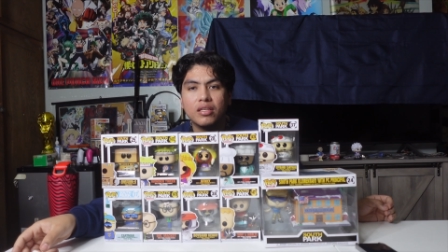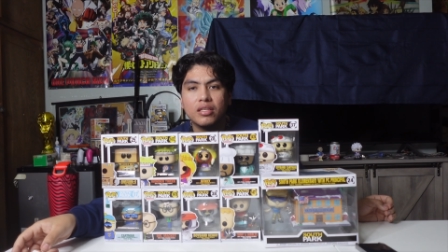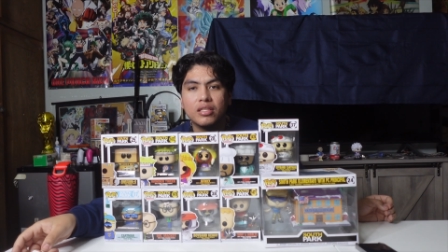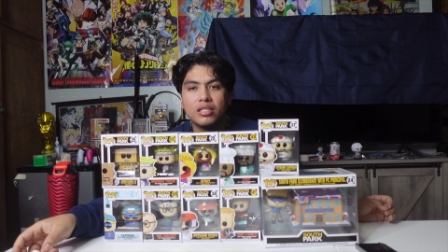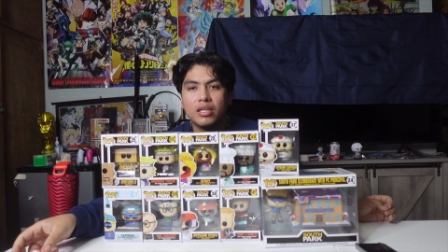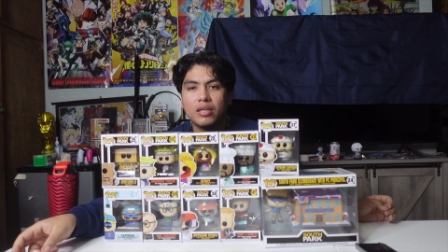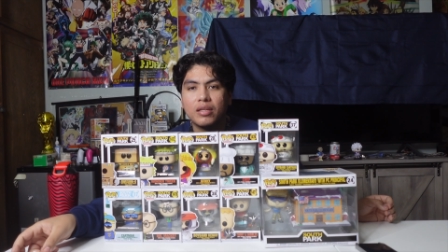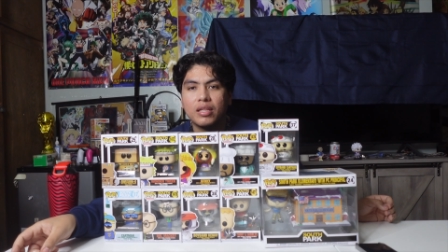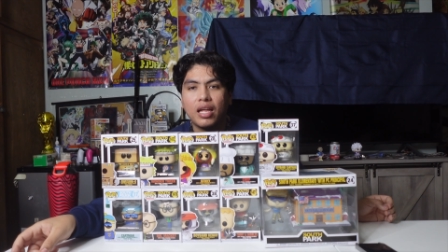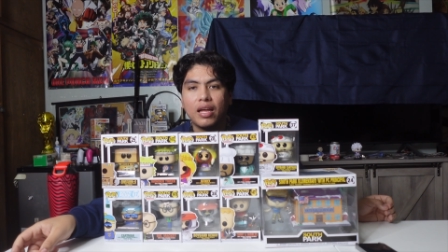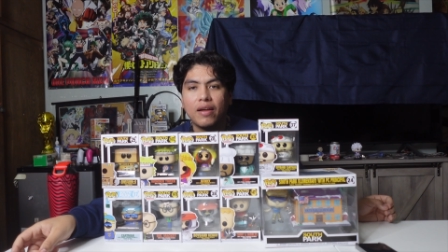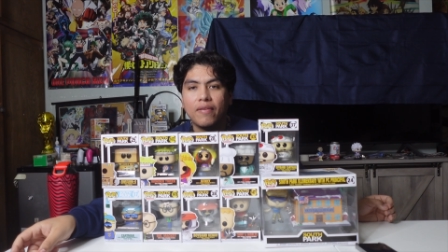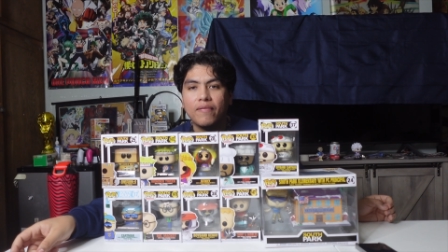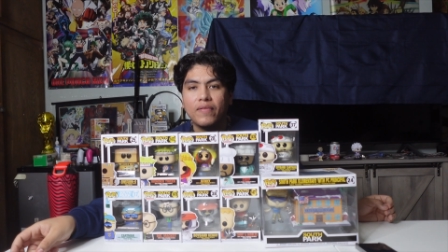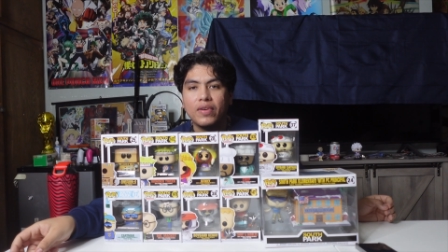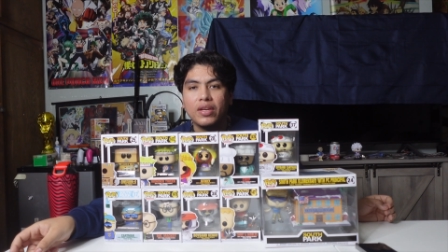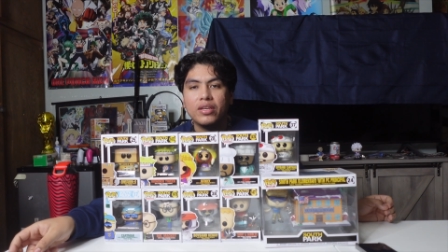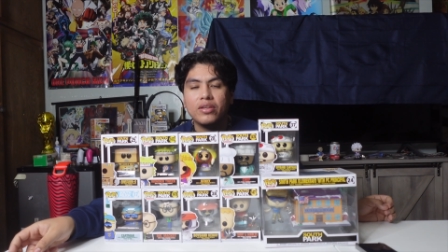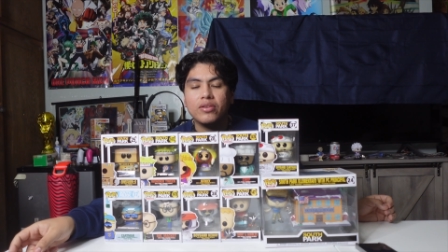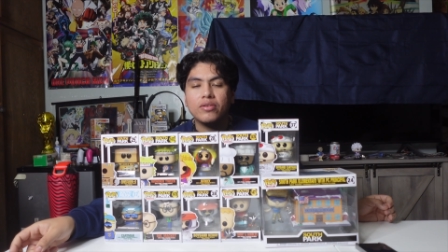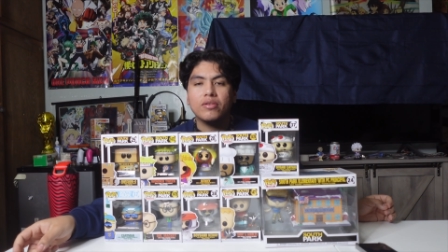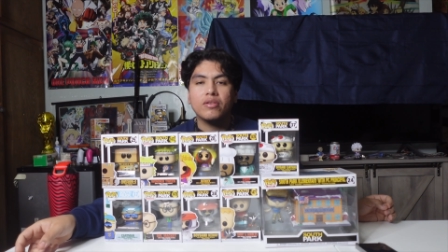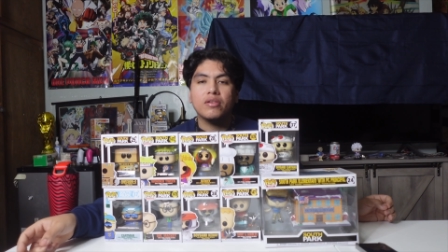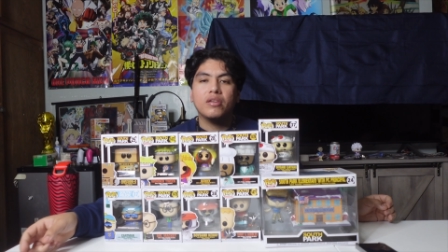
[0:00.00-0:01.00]
So that
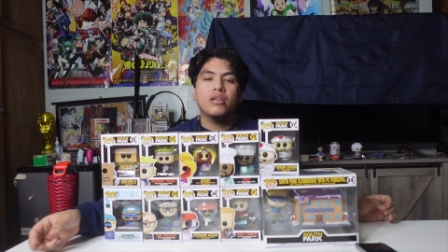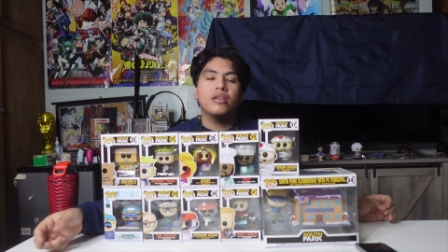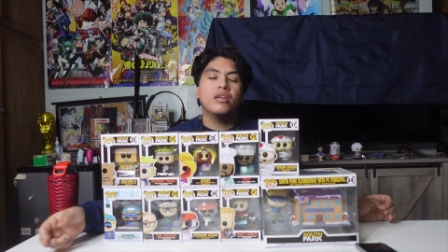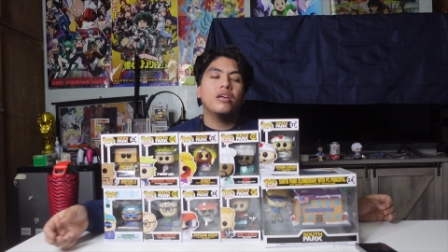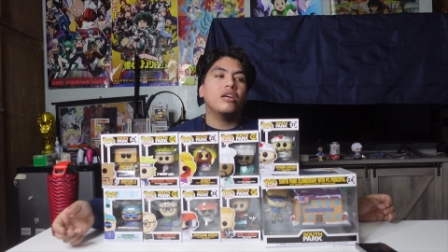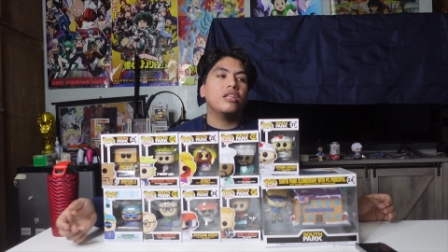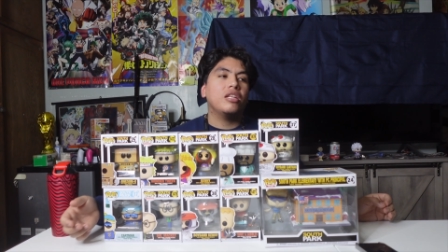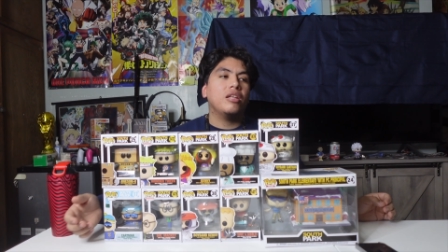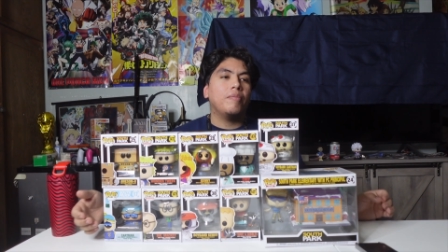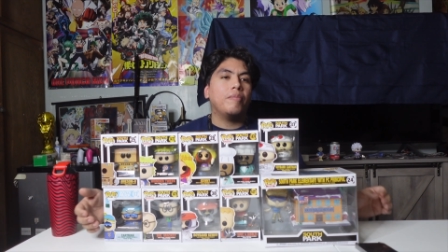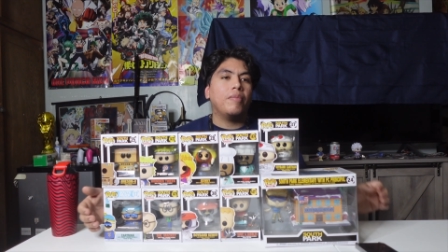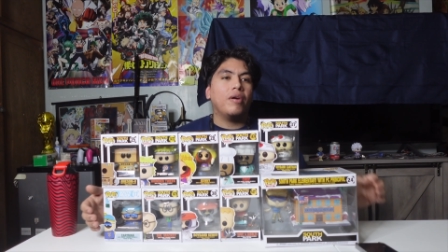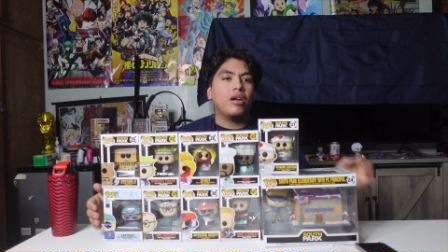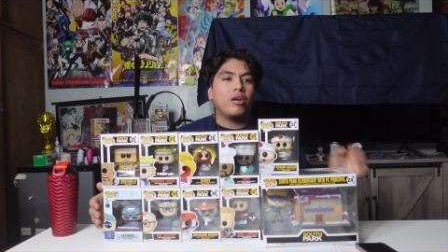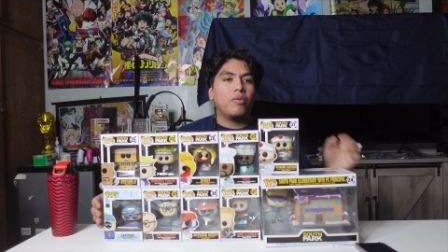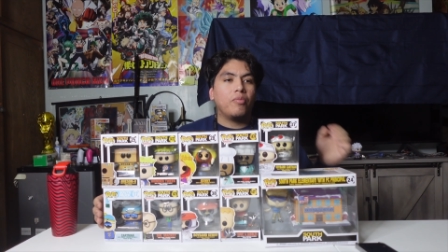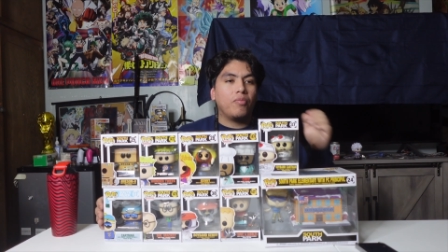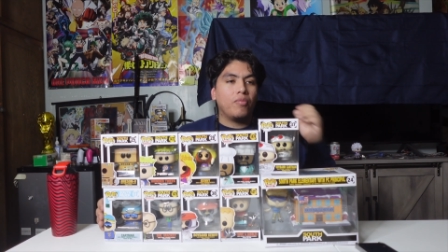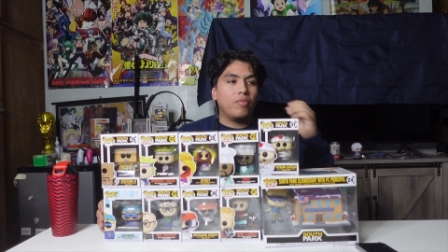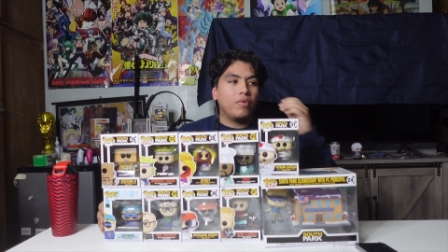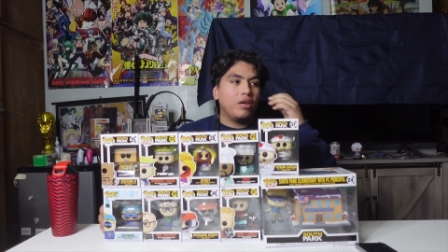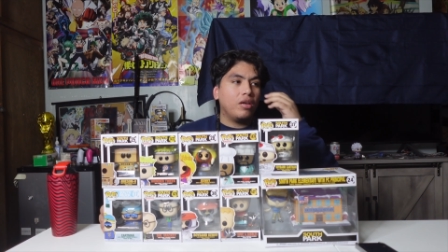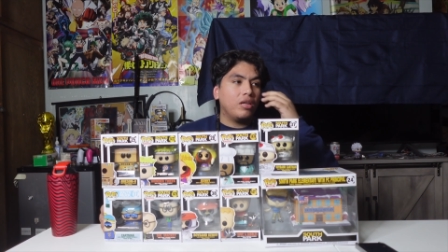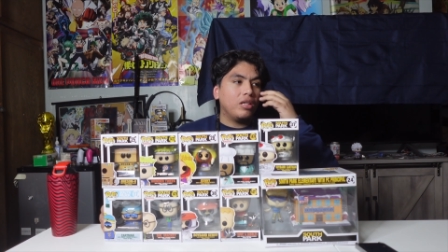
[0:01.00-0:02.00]
Vigno on the
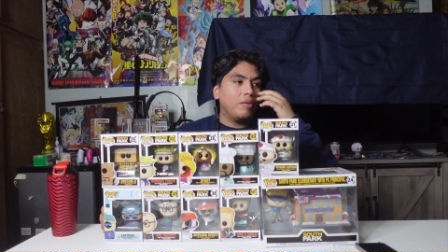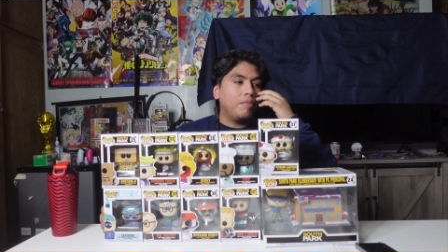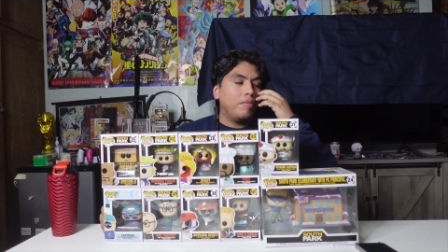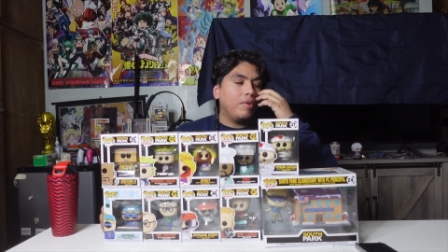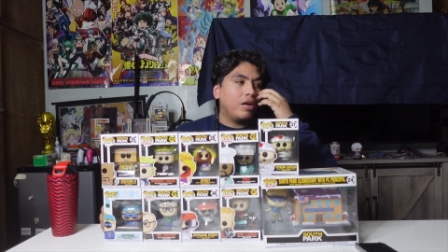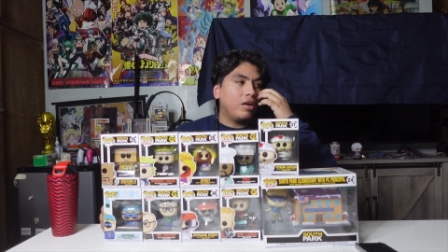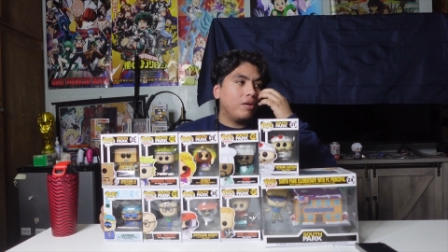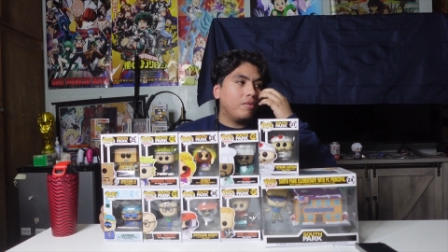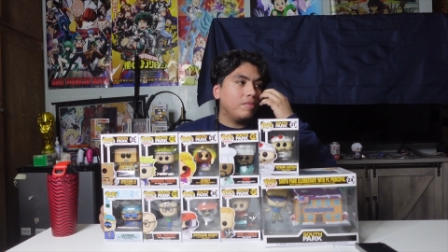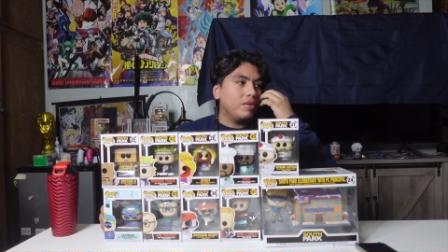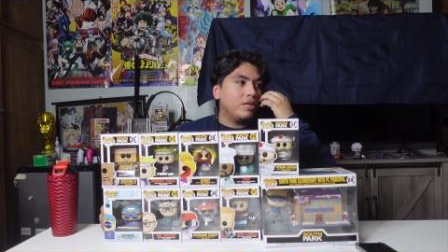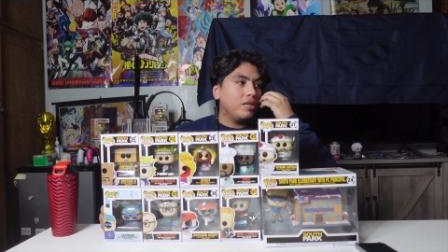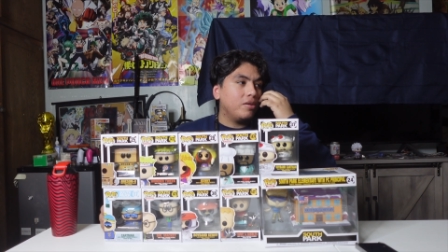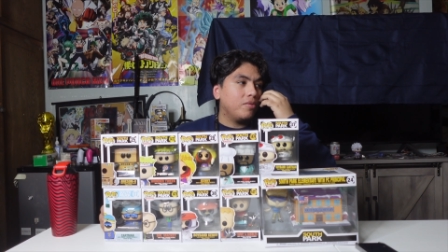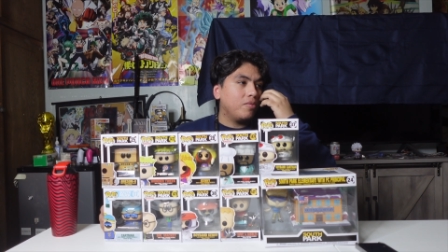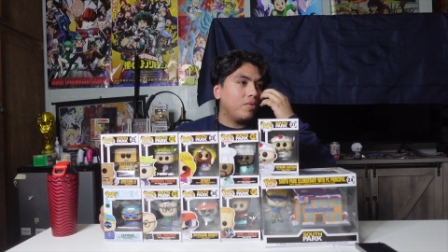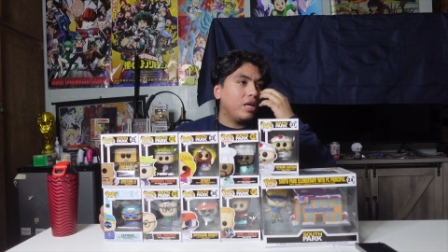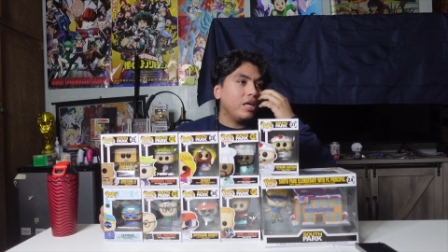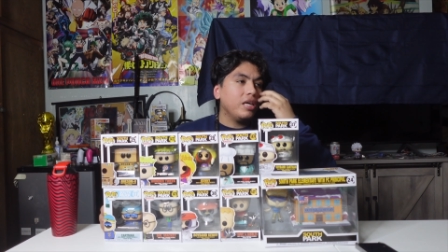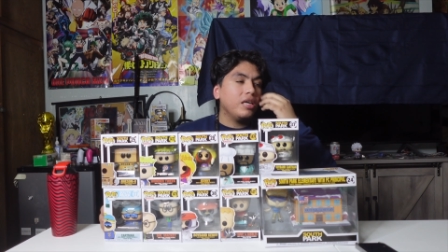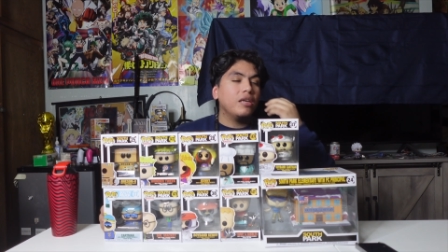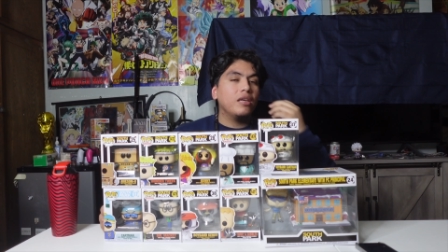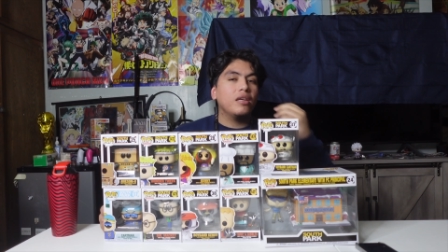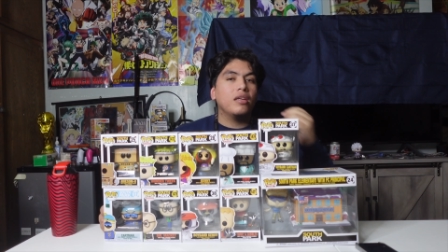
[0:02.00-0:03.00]
bottom, on the bottom uh,
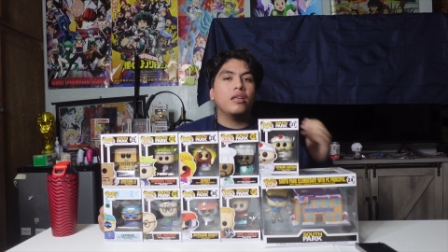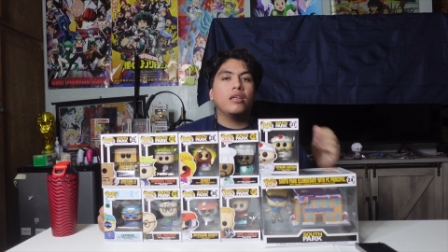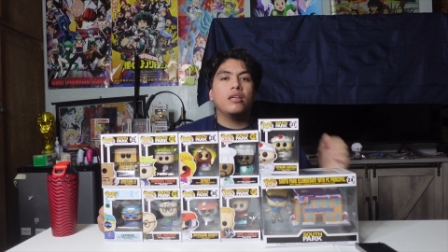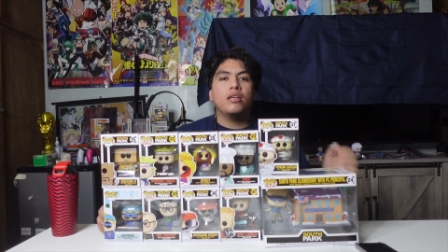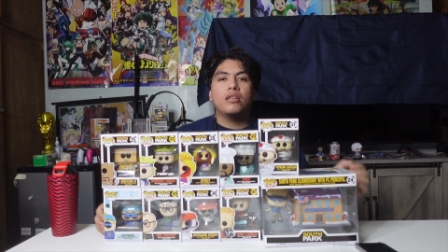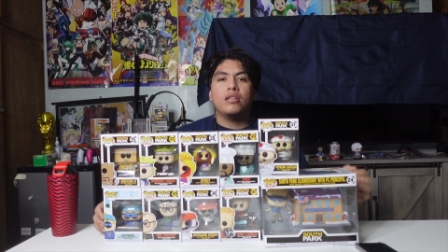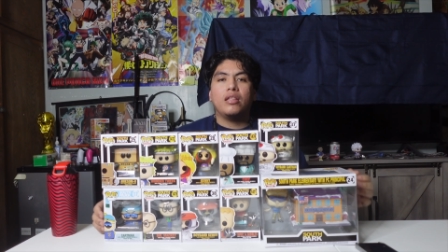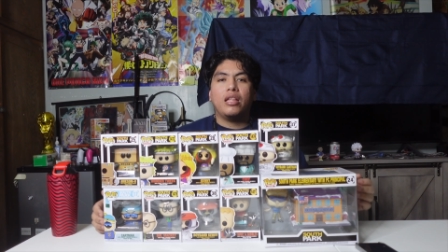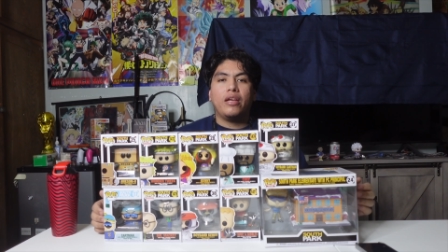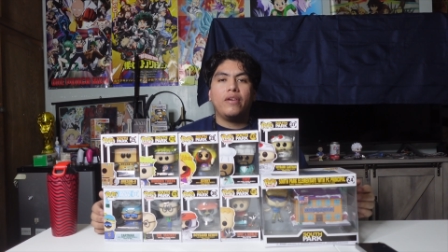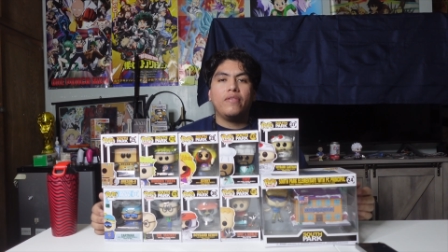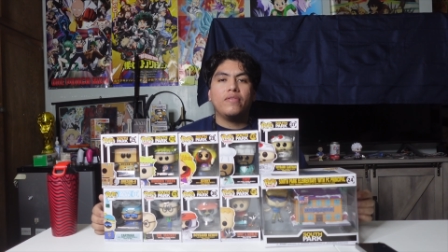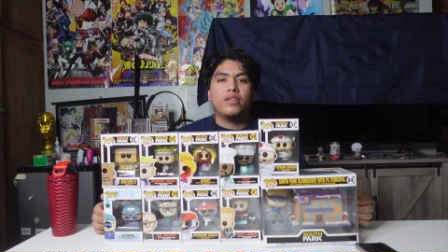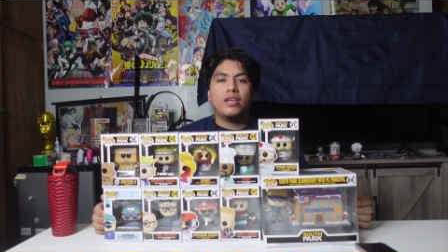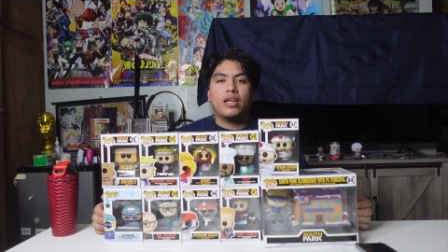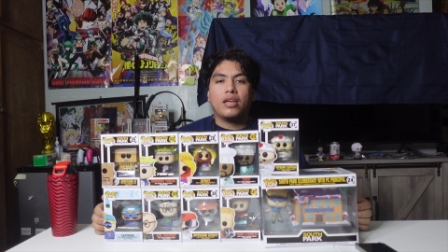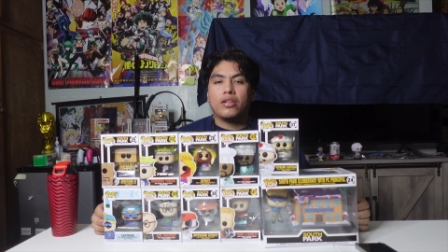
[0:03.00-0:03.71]
right, left.